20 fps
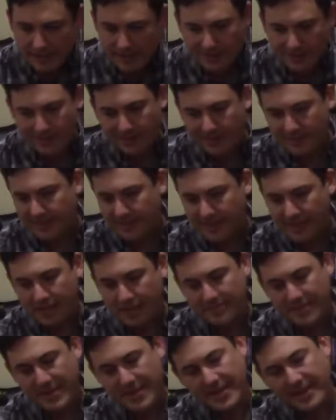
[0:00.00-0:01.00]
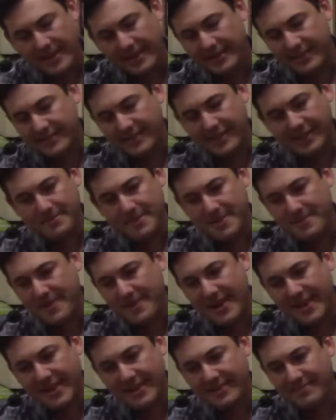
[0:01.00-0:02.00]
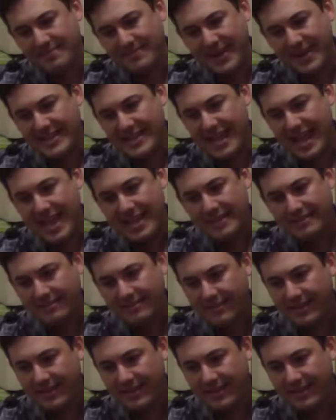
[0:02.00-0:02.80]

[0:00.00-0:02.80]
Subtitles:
It's got to be my dad,